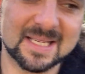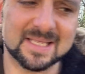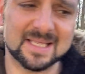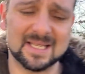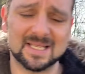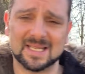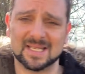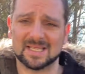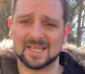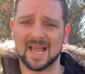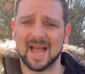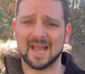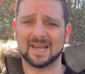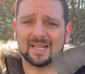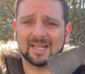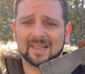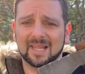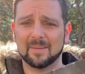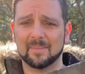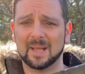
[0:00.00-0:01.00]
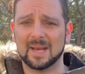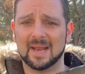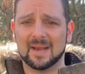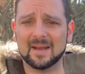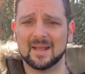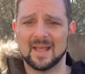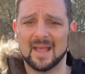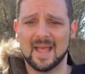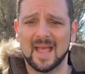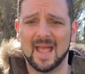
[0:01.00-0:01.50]
This is kind of limited.
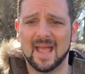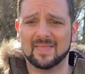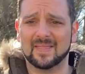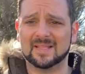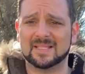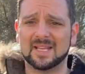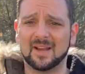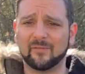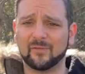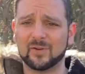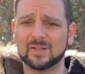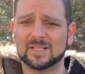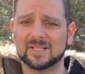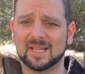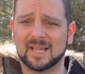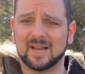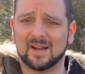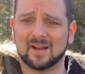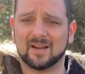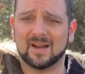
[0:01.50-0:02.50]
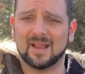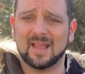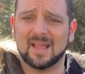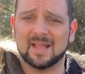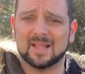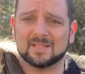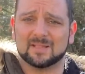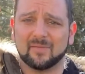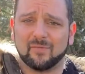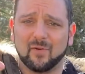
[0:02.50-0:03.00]
And the difference there
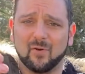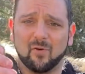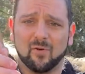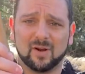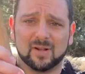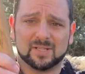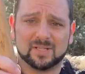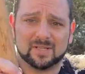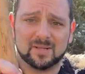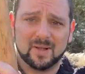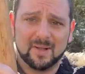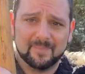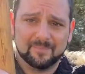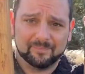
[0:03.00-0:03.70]
is, of course,